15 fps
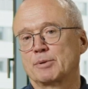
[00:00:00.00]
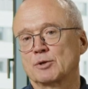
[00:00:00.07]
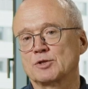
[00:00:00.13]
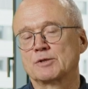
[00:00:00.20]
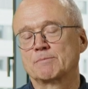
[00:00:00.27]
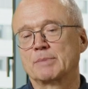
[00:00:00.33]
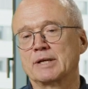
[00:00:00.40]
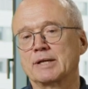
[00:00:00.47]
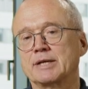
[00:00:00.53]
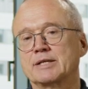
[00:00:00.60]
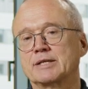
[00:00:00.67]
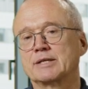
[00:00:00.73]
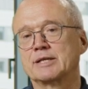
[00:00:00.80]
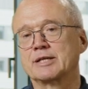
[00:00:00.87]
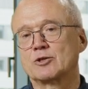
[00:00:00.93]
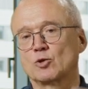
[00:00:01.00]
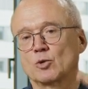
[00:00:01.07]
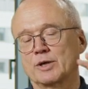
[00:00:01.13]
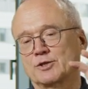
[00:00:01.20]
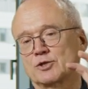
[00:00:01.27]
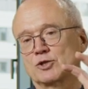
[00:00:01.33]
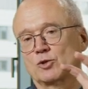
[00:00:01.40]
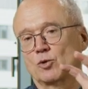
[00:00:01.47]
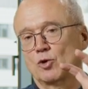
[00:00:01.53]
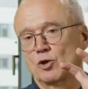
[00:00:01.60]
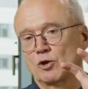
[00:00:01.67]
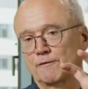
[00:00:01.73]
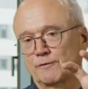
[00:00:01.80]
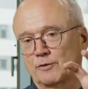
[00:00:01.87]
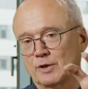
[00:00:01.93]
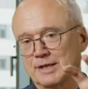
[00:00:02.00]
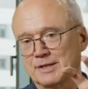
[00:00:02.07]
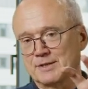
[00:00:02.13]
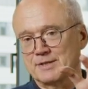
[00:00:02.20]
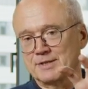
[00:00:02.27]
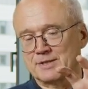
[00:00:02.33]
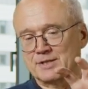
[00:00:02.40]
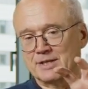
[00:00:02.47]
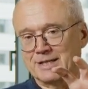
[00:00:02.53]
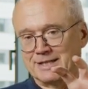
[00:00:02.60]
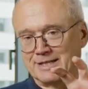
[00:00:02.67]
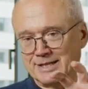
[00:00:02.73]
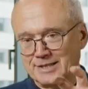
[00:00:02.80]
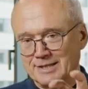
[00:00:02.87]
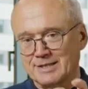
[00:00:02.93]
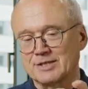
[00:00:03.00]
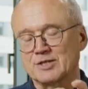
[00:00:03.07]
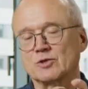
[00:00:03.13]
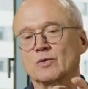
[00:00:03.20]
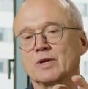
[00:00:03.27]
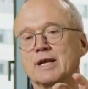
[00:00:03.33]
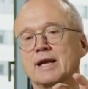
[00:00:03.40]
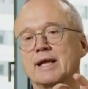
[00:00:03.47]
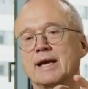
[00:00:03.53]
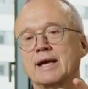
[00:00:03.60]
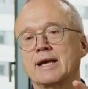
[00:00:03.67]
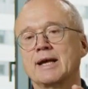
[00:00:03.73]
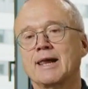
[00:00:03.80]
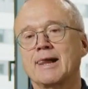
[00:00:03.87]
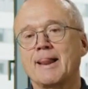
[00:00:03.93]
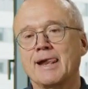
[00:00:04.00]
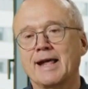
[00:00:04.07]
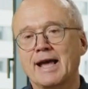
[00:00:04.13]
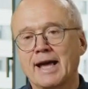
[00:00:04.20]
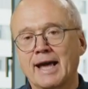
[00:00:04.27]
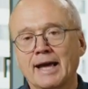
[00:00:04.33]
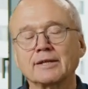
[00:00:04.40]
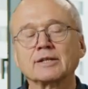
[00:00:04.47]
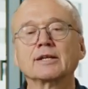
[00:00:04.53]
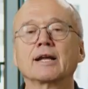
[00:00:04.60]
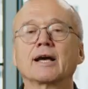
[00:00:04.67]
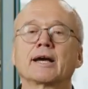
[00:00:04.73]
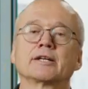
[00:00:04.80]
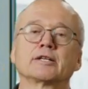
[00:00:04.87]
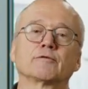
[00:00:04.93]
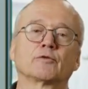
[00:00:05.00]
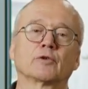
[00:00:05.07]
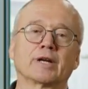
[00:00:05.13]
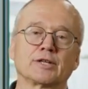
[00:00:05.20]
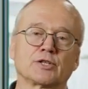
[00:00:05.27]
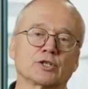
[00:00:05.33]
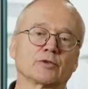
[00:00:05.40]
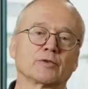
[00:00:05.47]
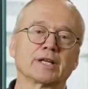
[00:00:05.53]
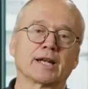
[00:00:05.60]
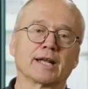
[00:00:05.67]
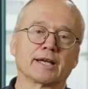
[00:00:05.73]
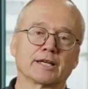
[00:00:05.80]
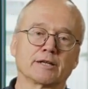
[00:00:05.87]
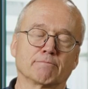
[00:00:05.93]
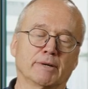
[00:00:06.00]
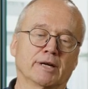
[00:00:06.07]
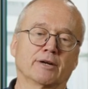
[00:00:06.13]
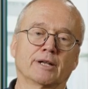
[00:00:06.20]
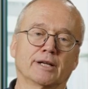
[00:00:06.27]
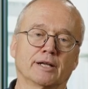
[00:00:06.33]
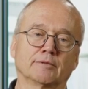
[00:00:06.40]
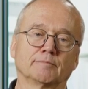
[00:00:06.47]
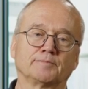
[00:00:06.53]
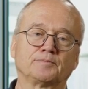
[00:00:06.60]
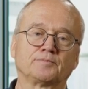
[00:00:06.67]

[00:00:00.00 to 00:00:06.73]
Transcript: possibility to install, for instance, a distance relay and a line differential relay in parallel.